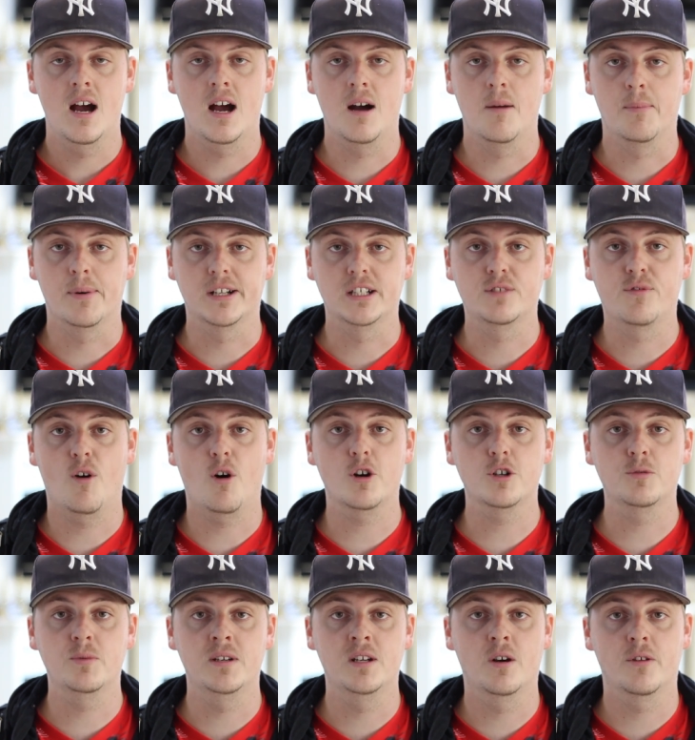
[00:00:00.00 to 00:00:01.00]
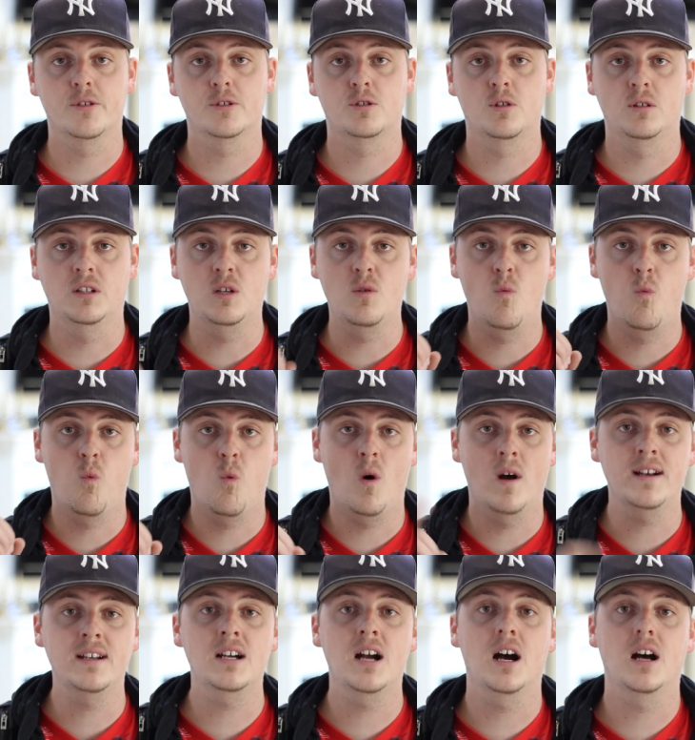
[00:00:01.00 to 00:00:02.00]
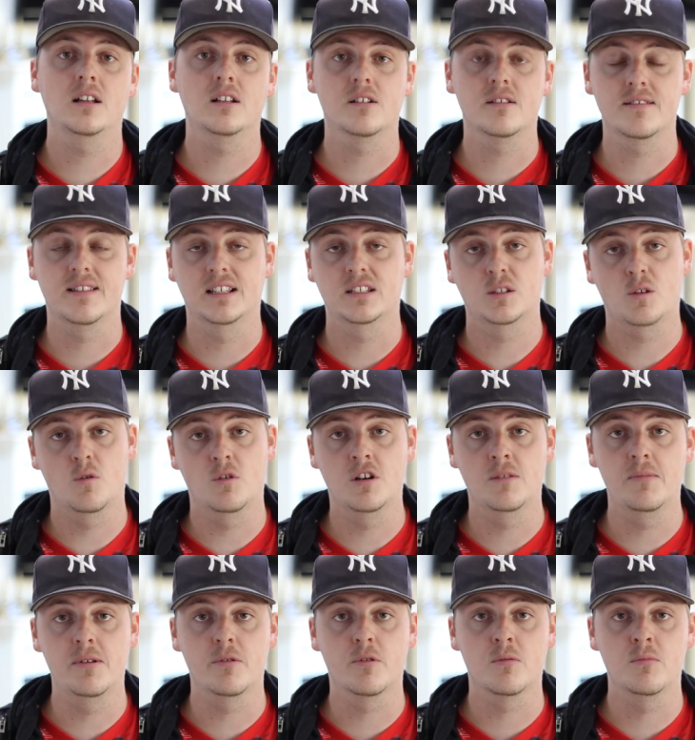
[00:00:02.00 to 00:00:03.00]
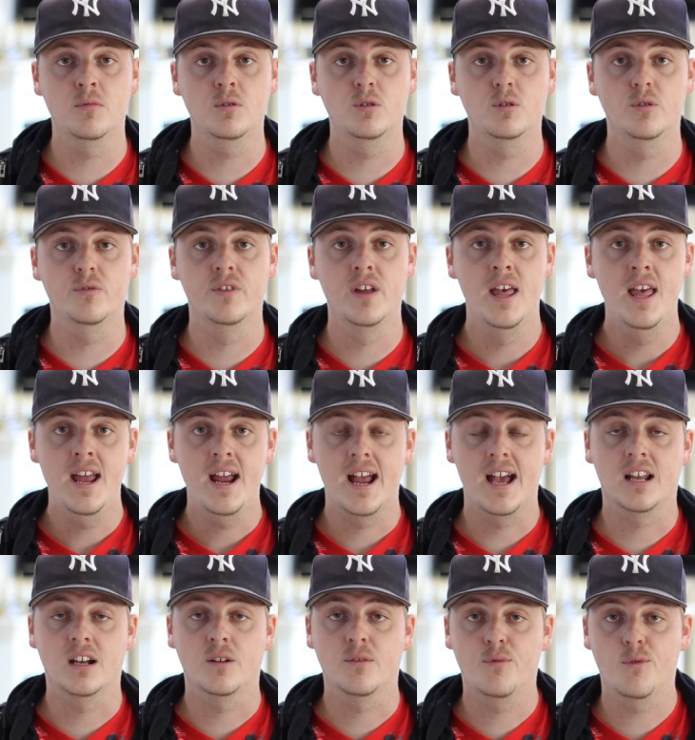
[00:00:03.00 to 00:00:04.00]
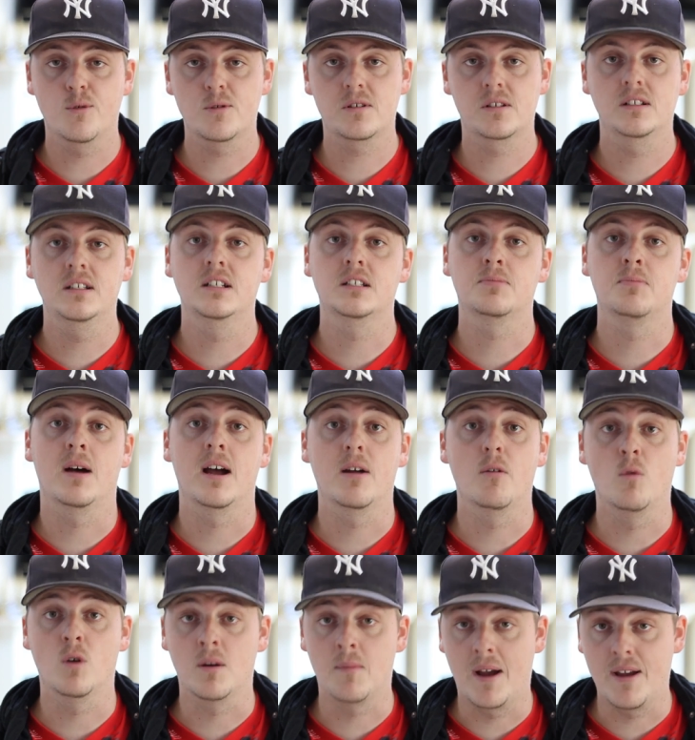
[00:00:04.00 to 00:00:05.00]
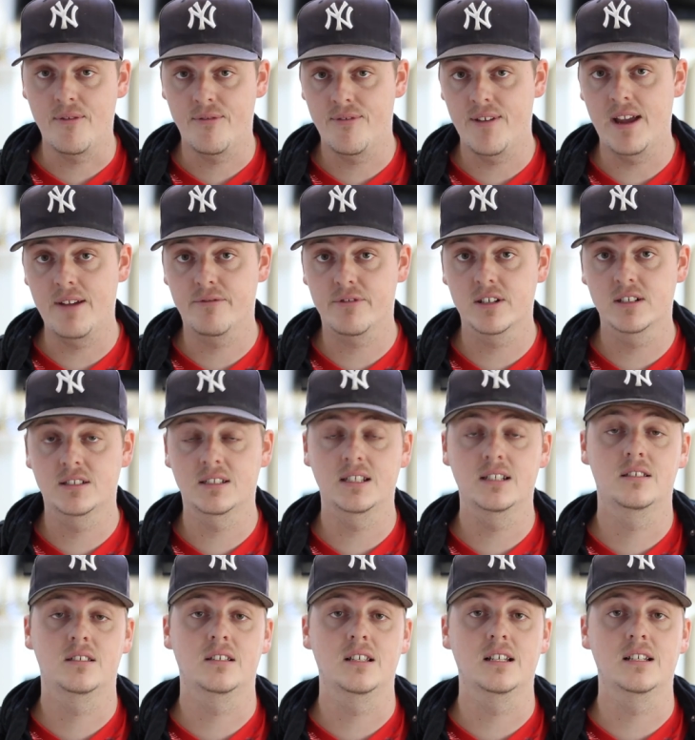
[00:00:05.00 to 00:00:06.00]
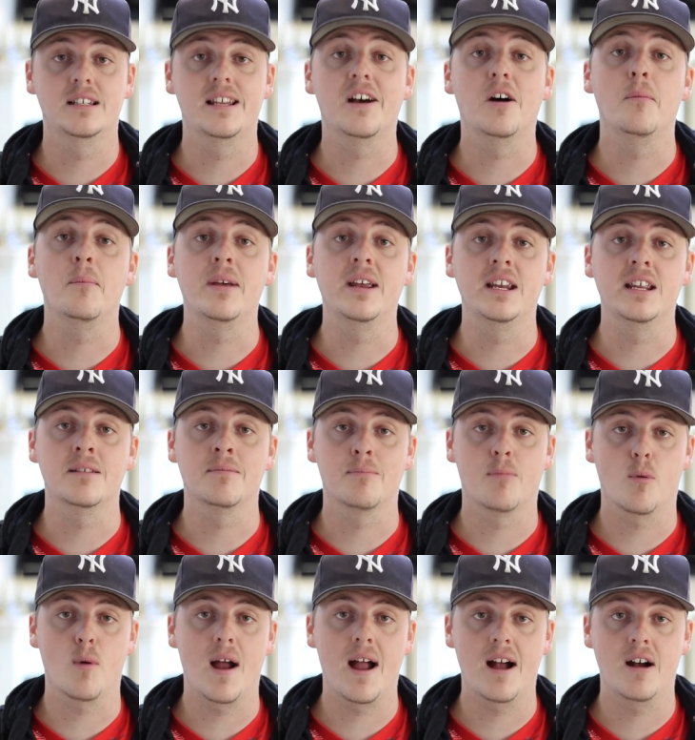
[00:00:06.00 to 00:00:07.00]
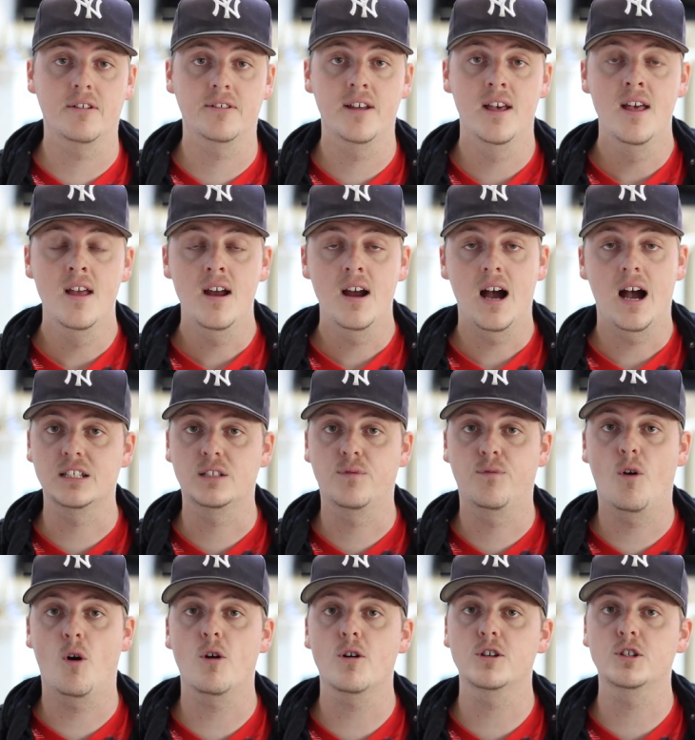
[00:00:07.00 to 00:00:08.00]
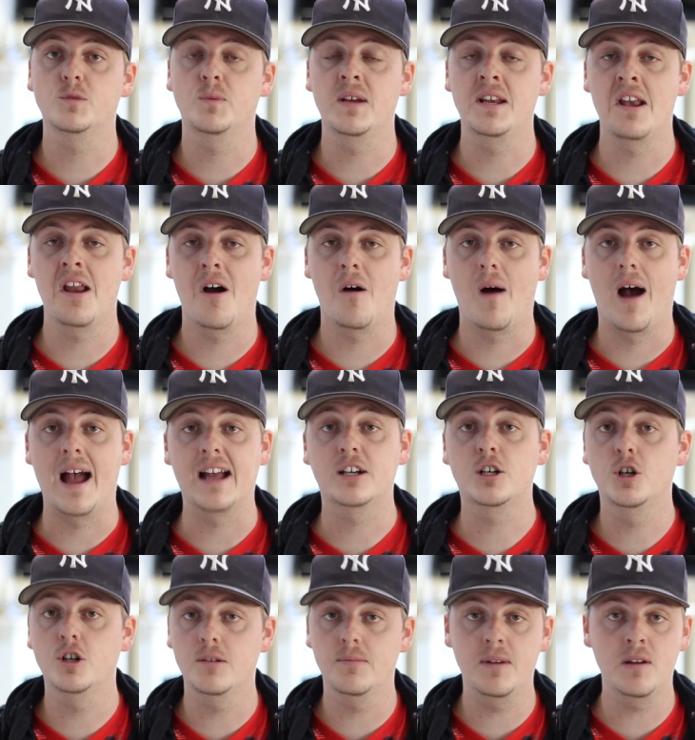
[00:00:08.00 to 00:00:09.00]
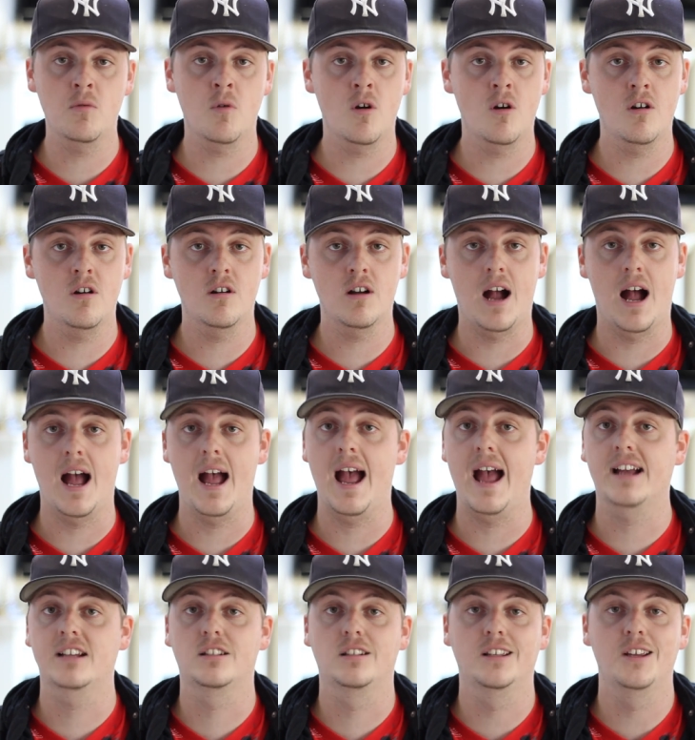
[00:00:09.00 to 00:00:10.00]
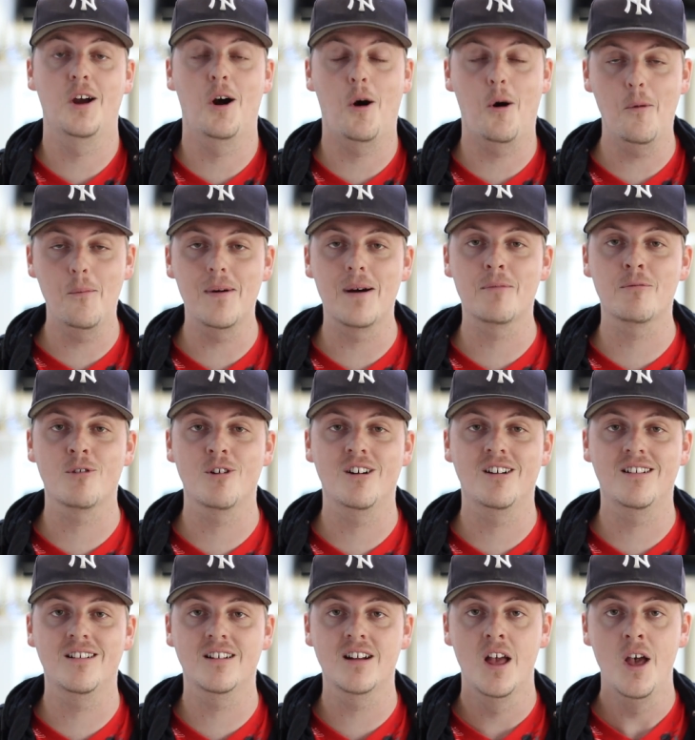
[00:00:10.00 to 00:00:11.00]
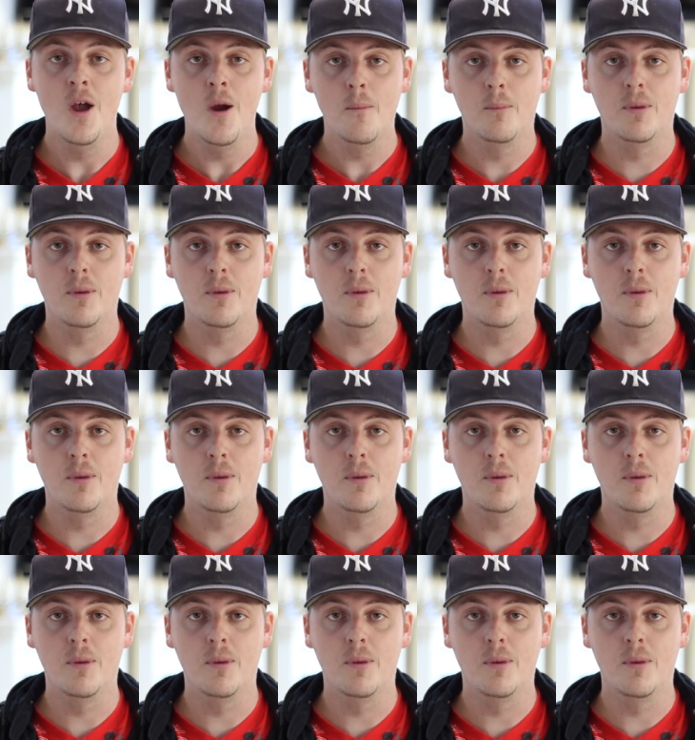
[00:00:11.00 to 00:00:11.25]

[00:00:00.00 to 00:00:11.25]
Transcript: um, but as far as we know, there's only one color that's going to be removed, and unfortunately it's my one of my favorites. It's the Adel medium brown. As far as we know, I could be wrong, I actually hope I'm wrong,